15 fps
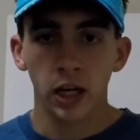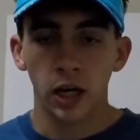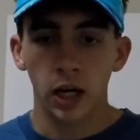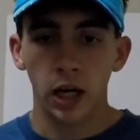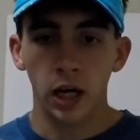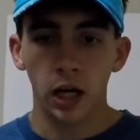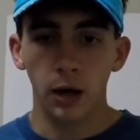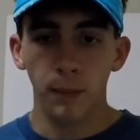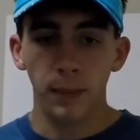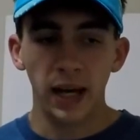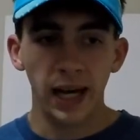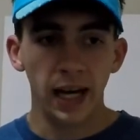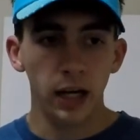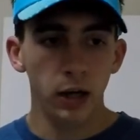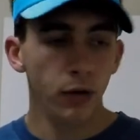
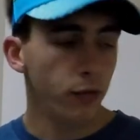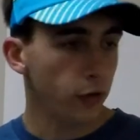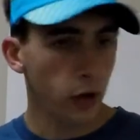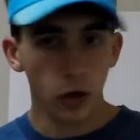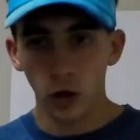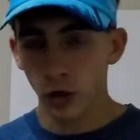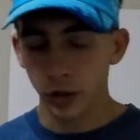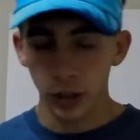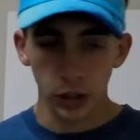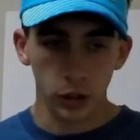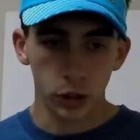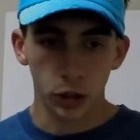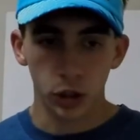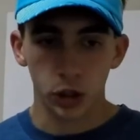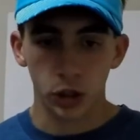out of all the
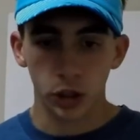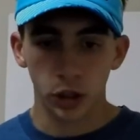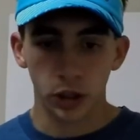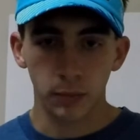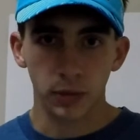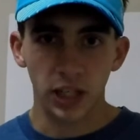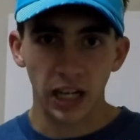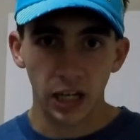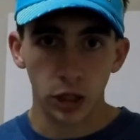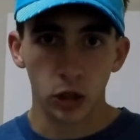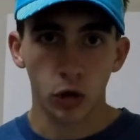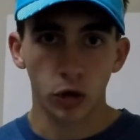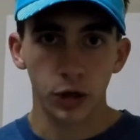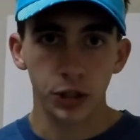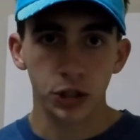other
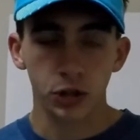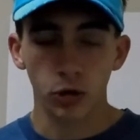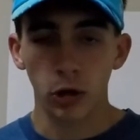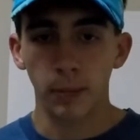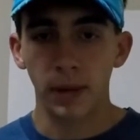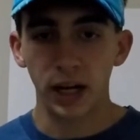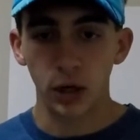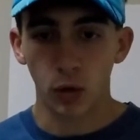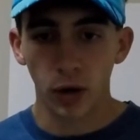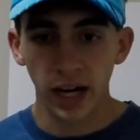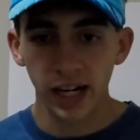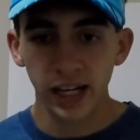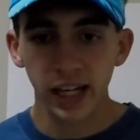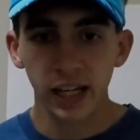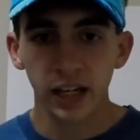categories throughout my
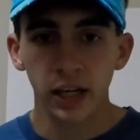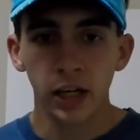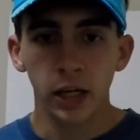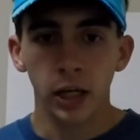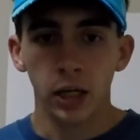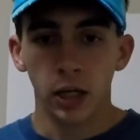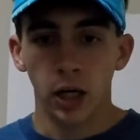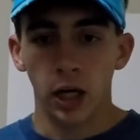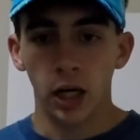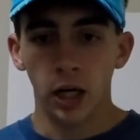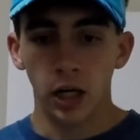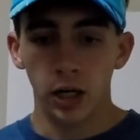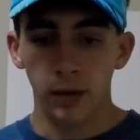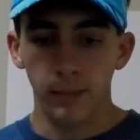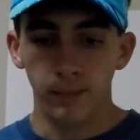grading.
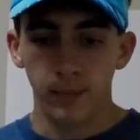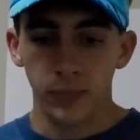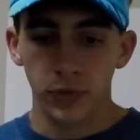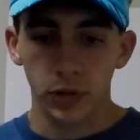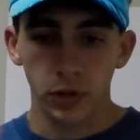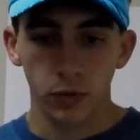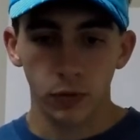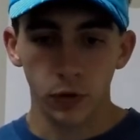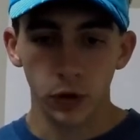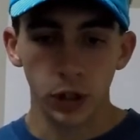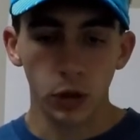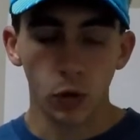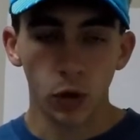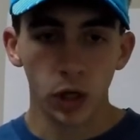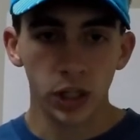For
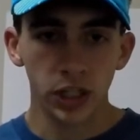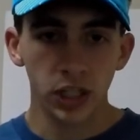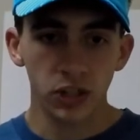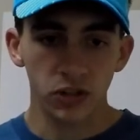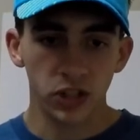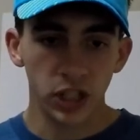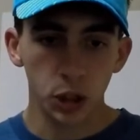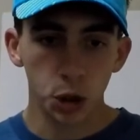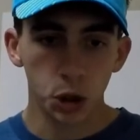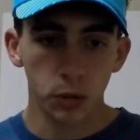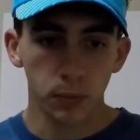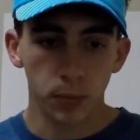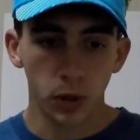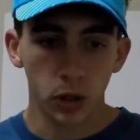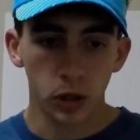the
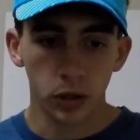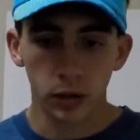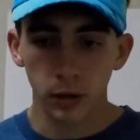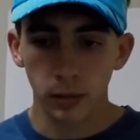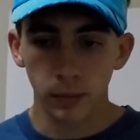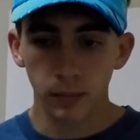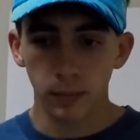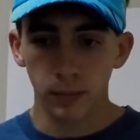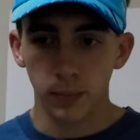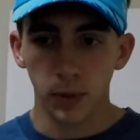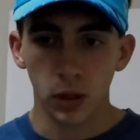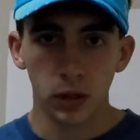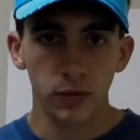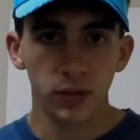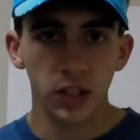organization part
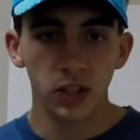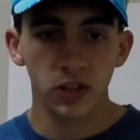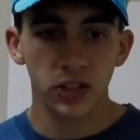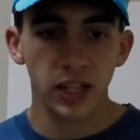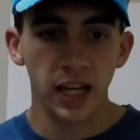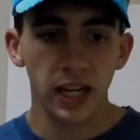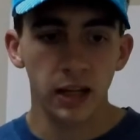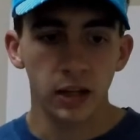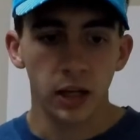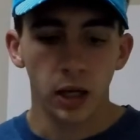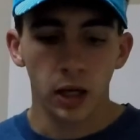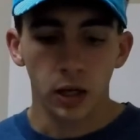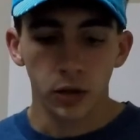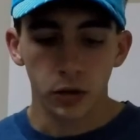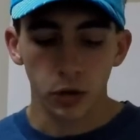of this, that
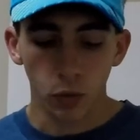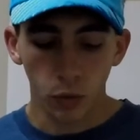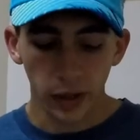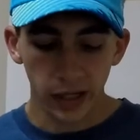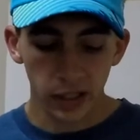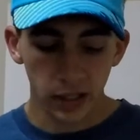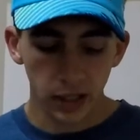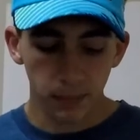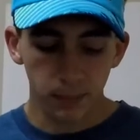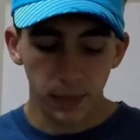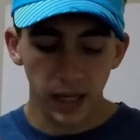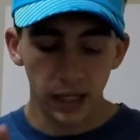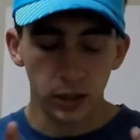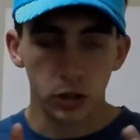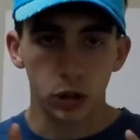the way they
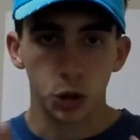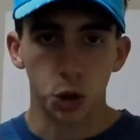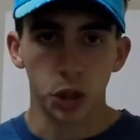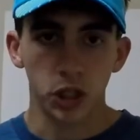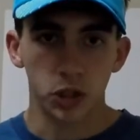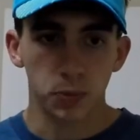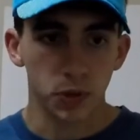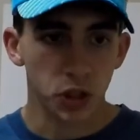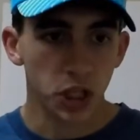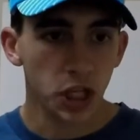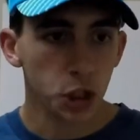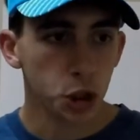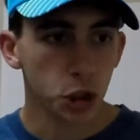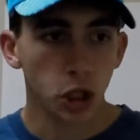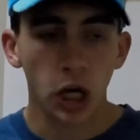made
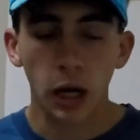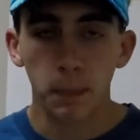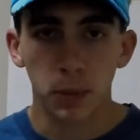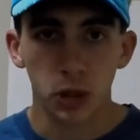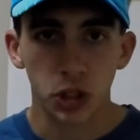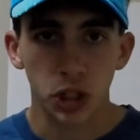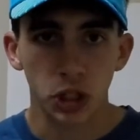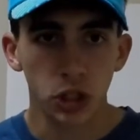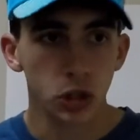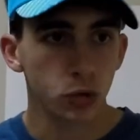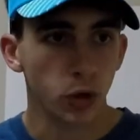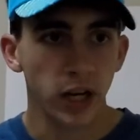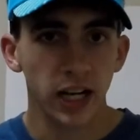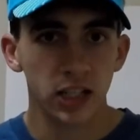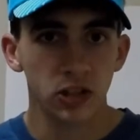transportation opportunities
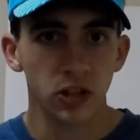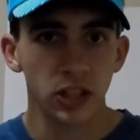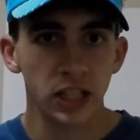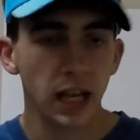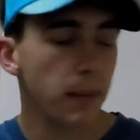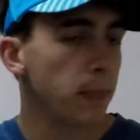were excellent, that